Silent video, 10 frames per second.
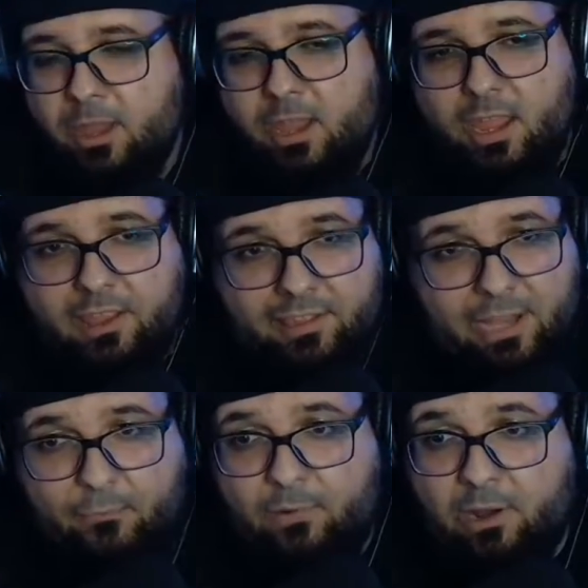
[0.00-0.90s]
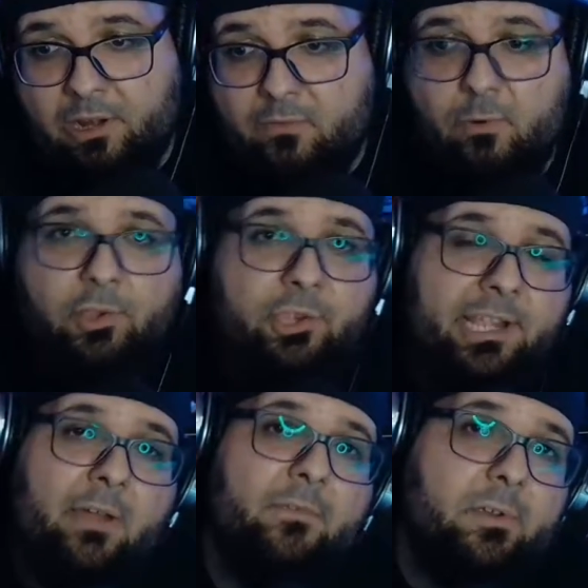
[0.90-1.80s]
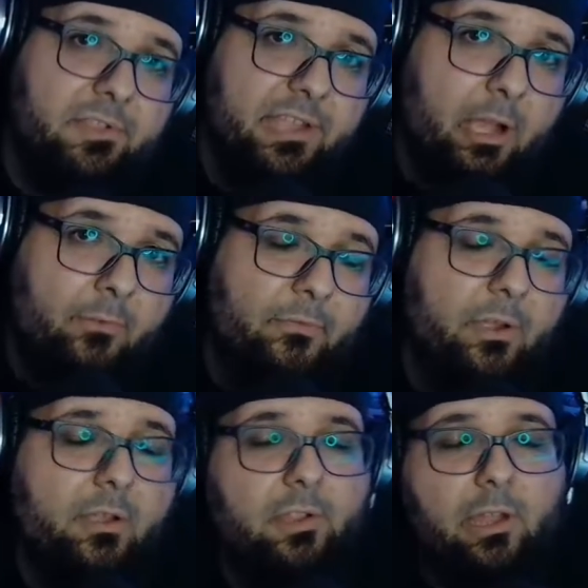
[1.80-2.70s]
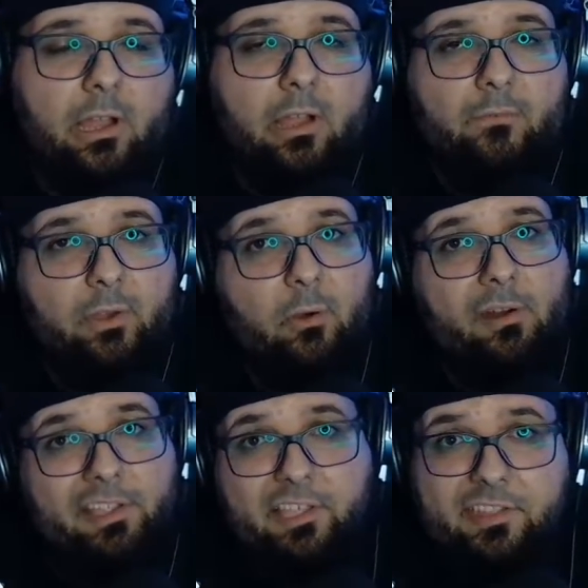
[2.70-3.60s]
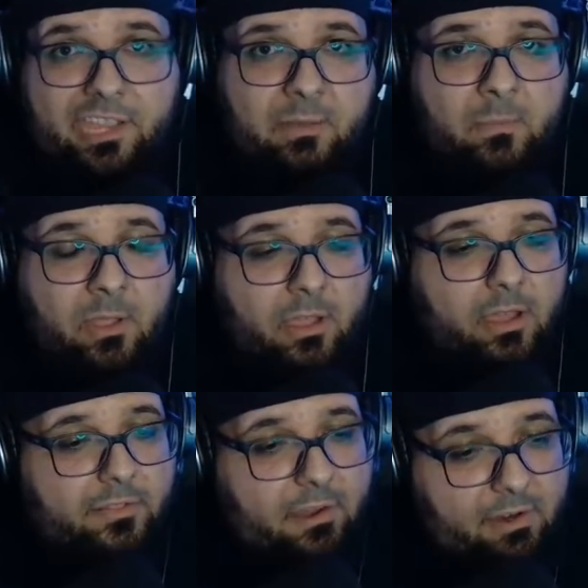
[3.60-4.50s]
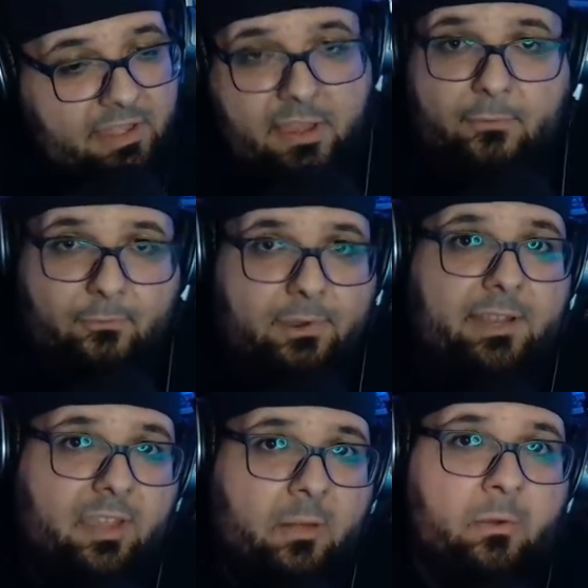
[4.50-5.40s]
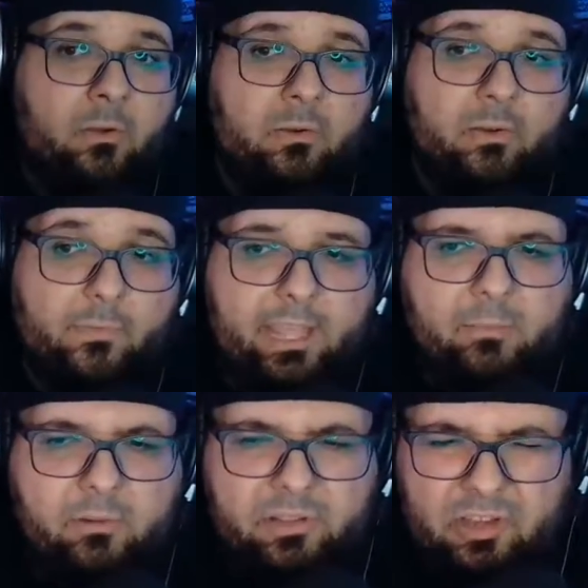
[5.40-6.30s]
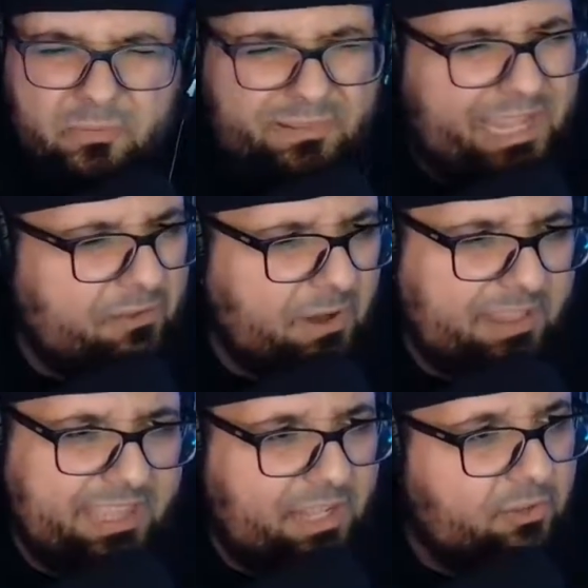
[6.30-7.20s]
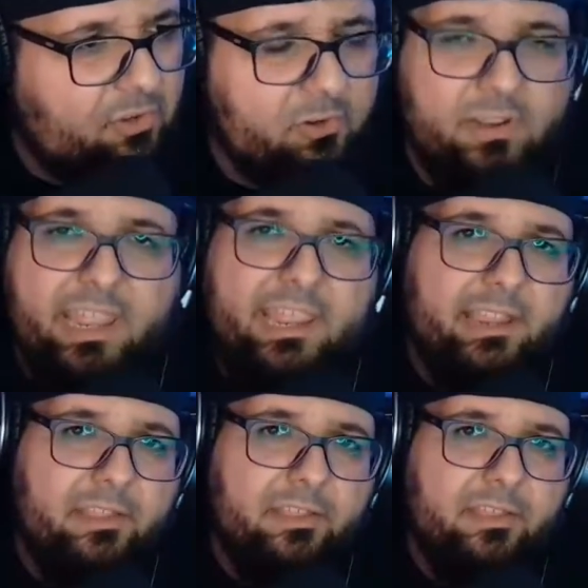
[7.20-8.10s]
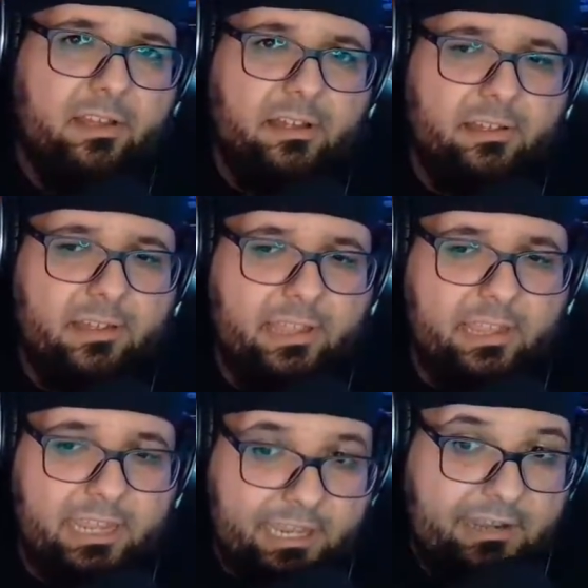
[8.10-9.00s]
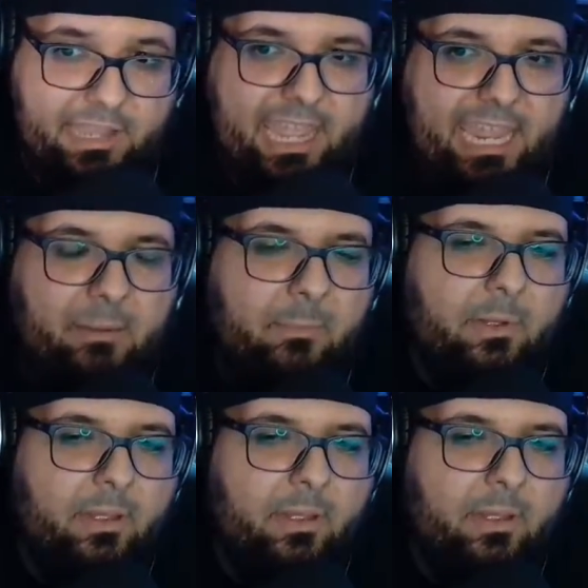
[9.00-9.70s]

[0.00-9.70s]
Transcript: It's a lot of fun. If you want to check it out for yourself, if you go on Steam, there is a free demo available, and you can play through I think like 2 days, like in game,